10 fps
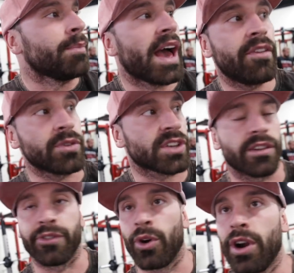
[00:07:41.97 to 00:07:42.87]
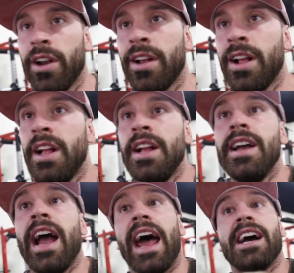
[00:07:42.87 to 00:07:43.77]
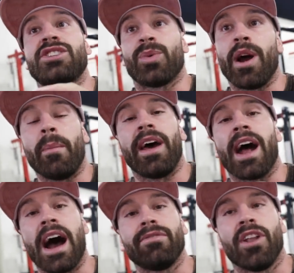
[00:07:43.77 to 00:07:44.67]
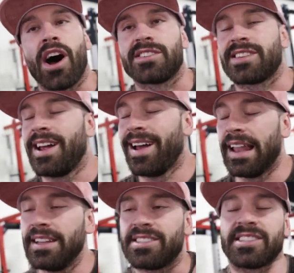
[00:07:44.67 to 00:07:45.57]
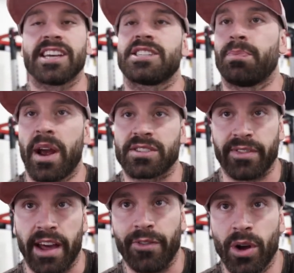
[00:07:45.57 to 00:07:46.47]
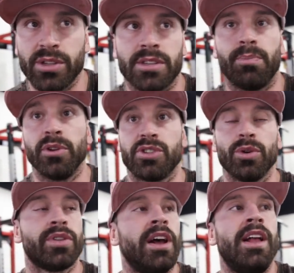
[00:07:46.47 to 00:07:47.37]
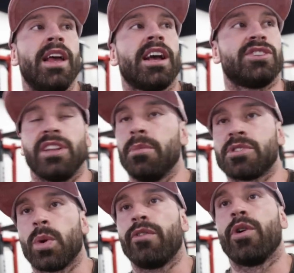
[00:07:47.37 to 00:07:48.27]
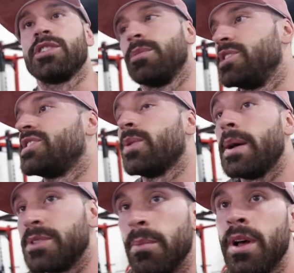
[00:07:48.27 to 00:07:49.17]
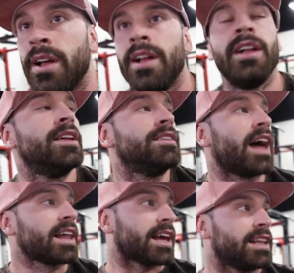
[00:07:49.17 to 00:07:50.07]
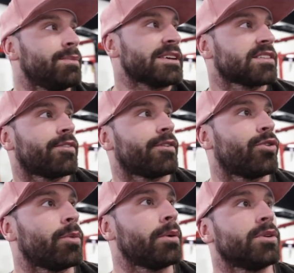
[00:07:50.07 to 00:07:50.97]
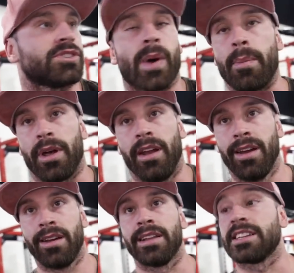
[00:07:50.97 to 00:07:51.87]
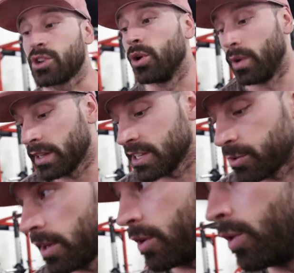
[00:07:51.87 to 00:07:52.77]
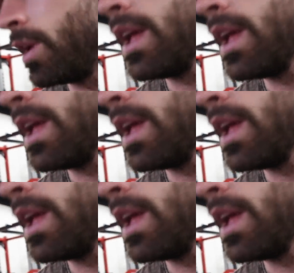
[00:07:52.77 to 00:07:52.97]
my headphones on the floor. And I swear, man, I've lost at oh, least yeah. six pairs of headphones, Bluetooth, because you leave them at 24 and somebody just swipes them. Okay. I can like leave myself on the floor and people don't swipe it. That's cool. I think that's really cool.